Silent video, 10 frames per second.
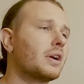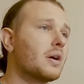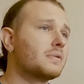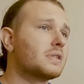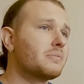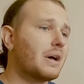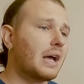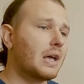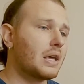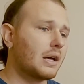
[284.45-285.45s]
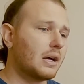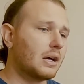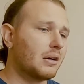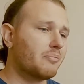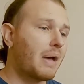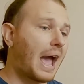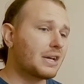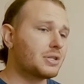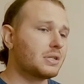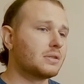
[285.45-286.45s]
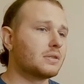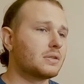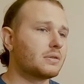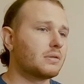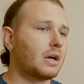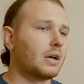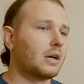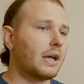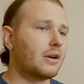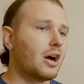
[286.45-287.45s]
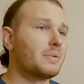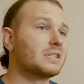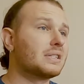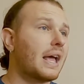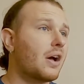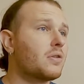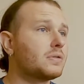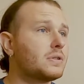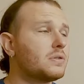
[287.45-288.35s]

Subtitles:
When it comes to my passions and hobbies now